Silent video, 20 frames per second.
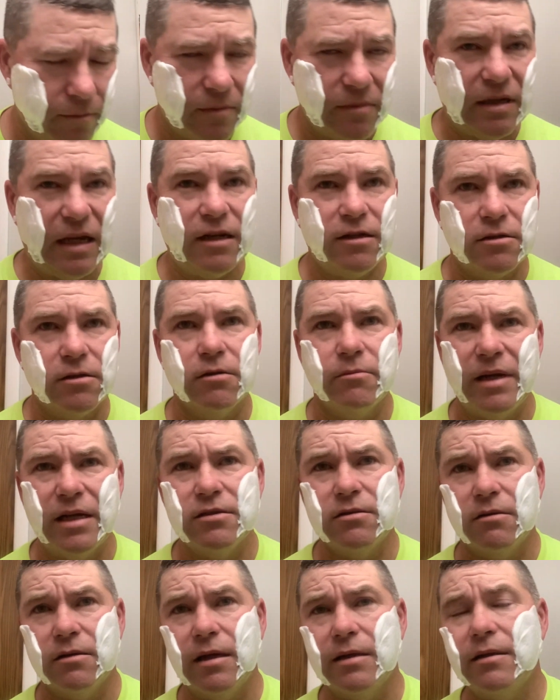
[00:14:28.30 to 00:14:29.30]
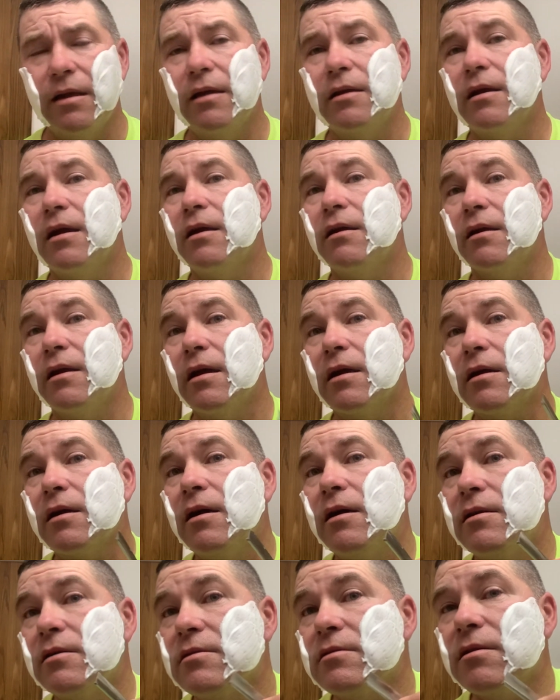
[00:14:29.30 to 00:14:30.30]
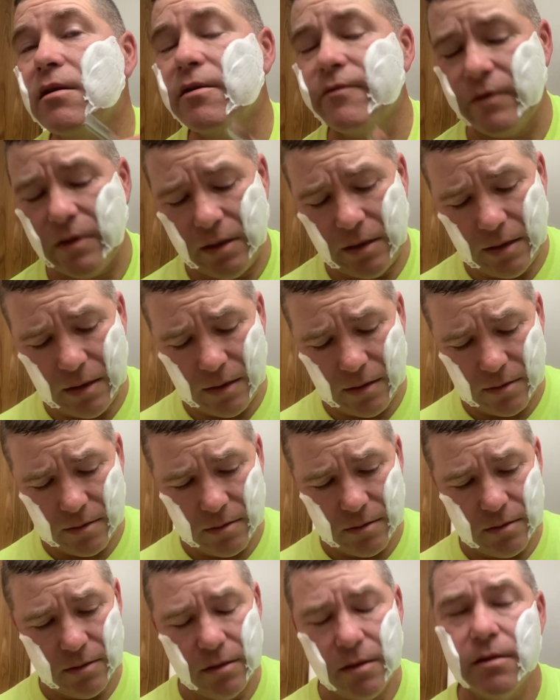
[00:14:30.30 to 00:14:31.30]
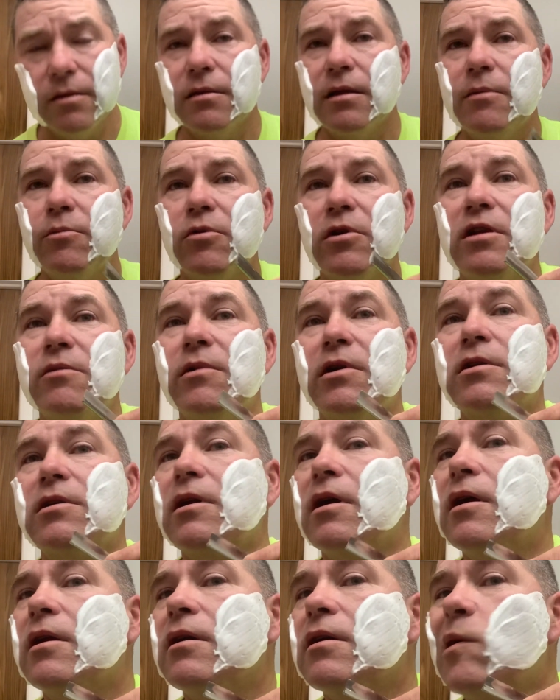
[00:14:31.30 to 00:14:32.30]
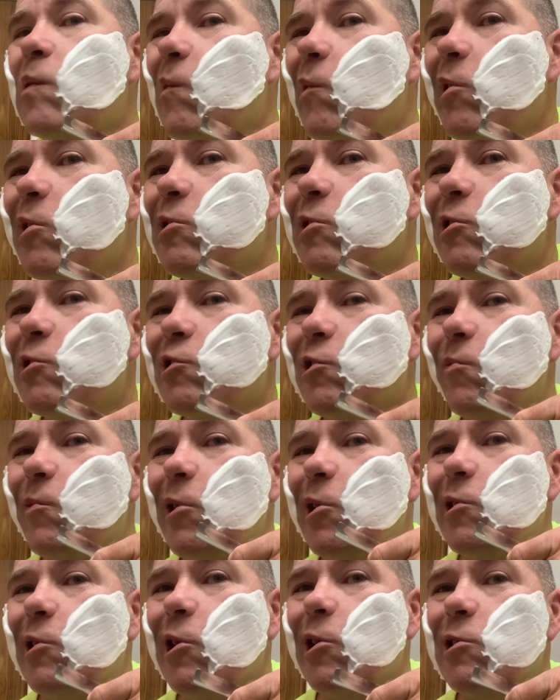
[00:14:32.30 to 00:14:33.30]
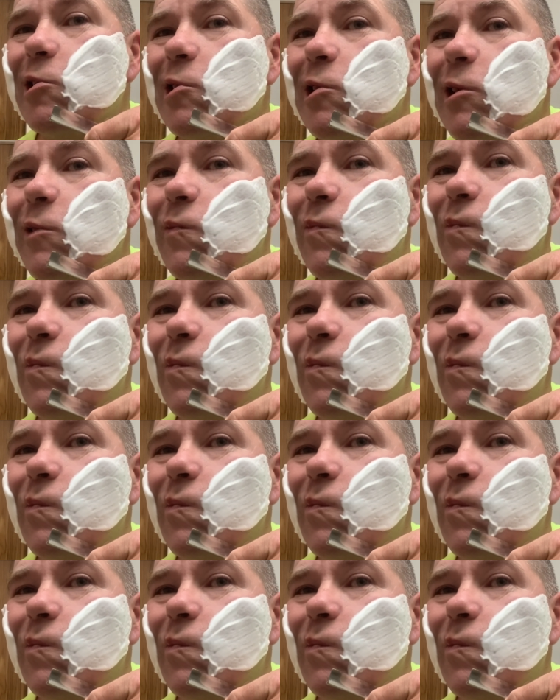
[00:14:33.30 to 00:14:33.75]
Make sure they take care of that kind of stuff, I guess. They pretty much gotta anticipate that stuff.